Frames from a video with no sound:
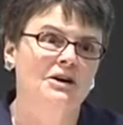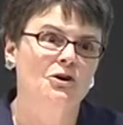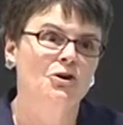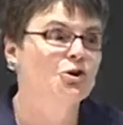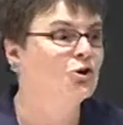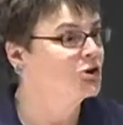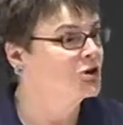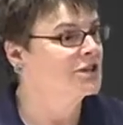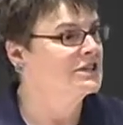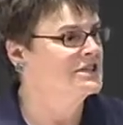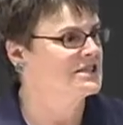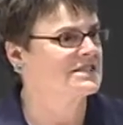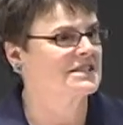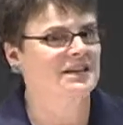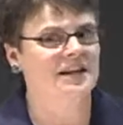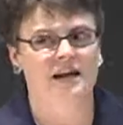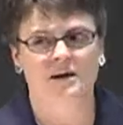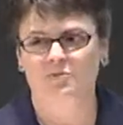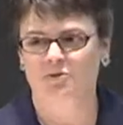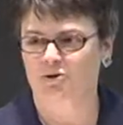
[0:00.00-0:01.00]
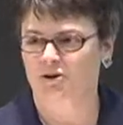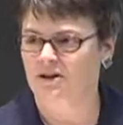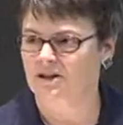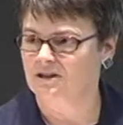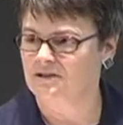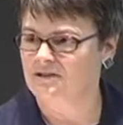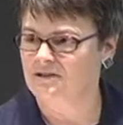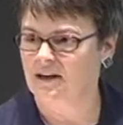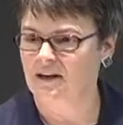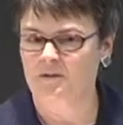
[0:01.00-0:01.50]
early
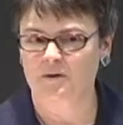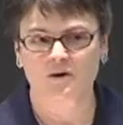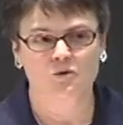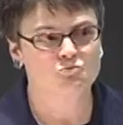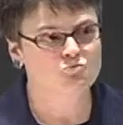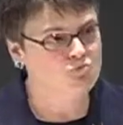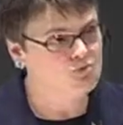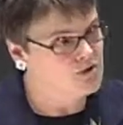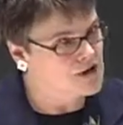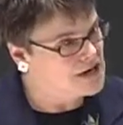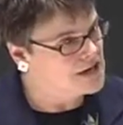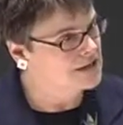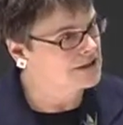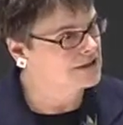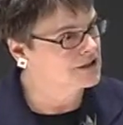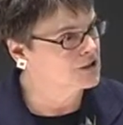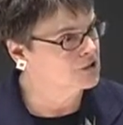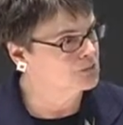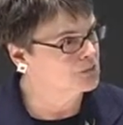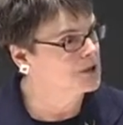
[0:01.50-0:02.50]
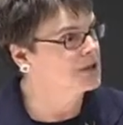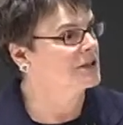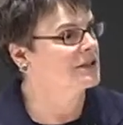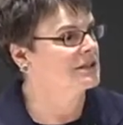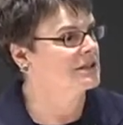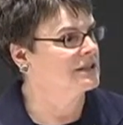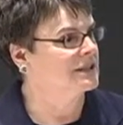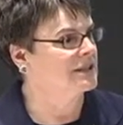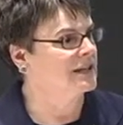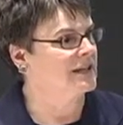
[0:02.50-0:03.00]
celebrities, I mean, really,
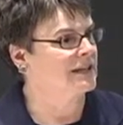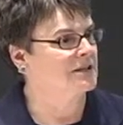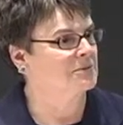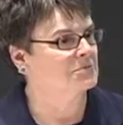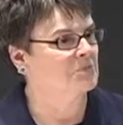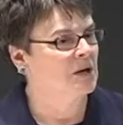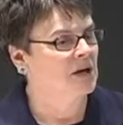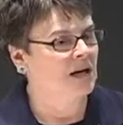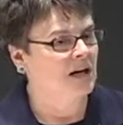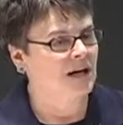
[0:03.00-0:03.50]
really um,